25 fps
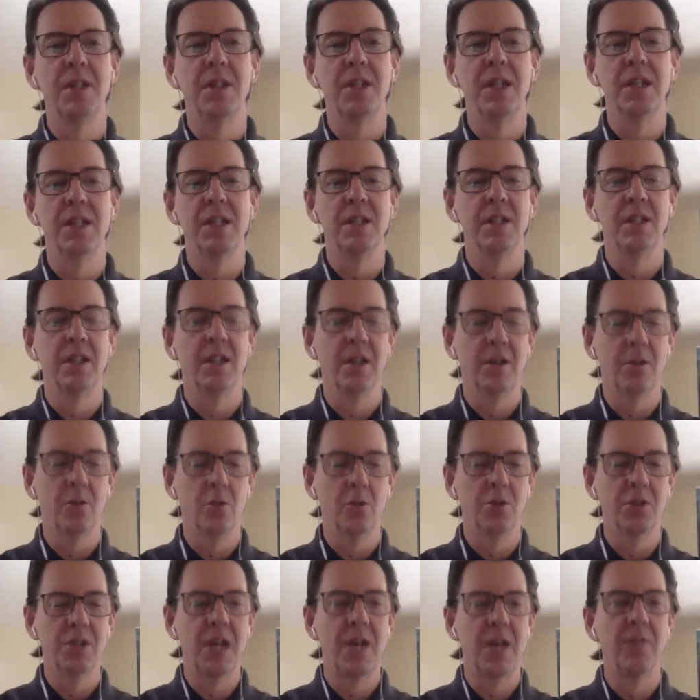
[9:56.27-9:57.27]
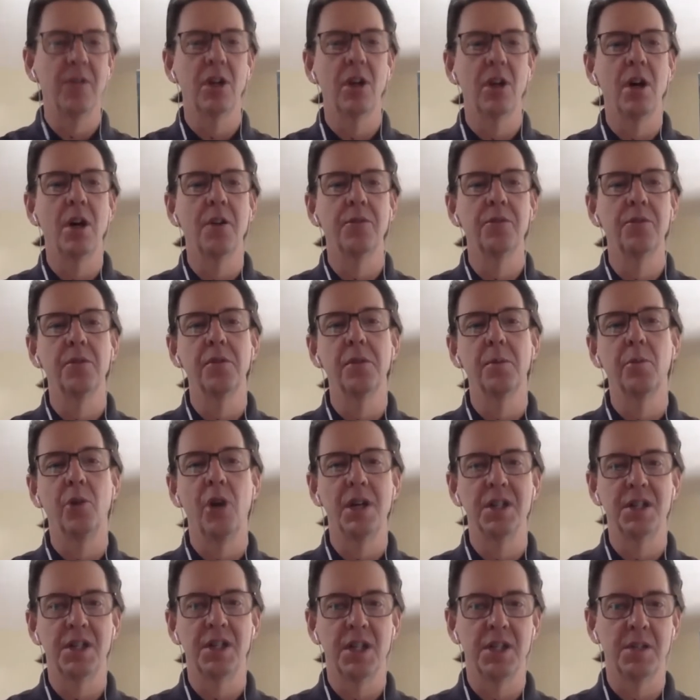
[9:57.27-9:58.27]
And of course, having gone through the
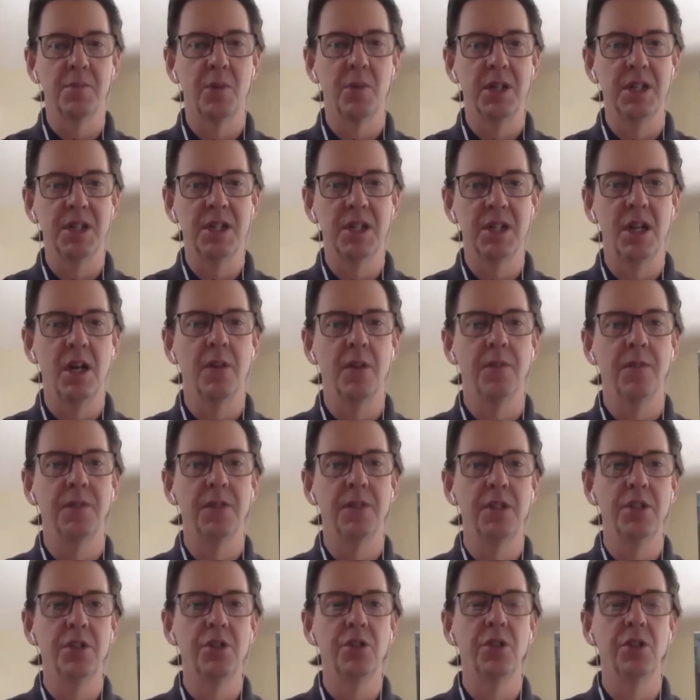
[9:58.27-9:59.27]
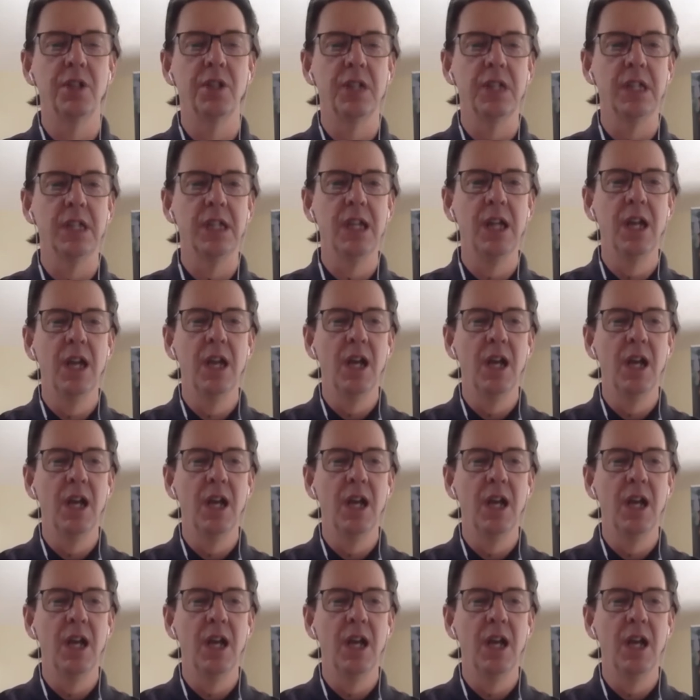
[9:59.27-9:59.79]
process myself, initially,